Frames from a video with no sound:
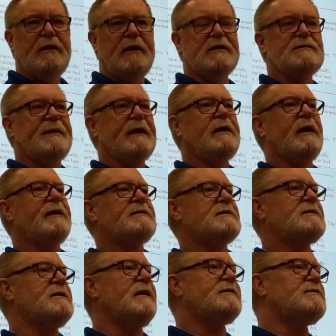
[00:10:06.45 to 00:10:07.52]
is
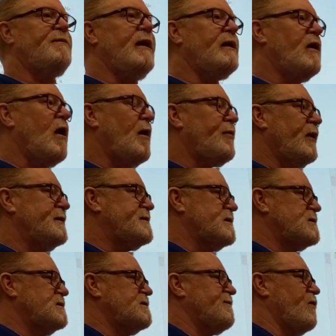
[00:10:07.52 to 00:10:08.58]
because it's been in operating
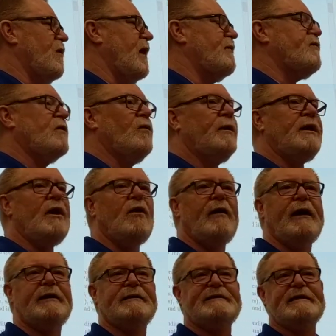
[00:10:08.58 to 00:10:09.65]
systems forever, and we know
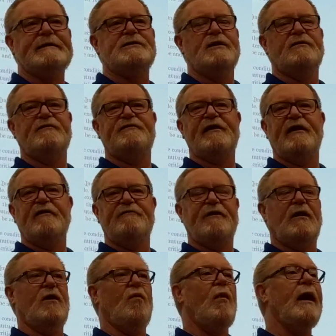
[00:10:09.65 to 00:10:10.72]
how to teach it very,
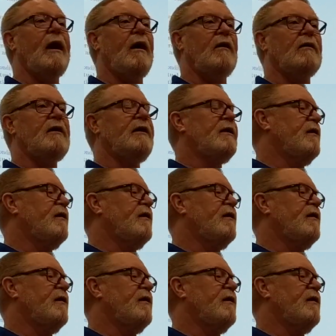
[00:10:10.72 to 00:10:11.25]
very well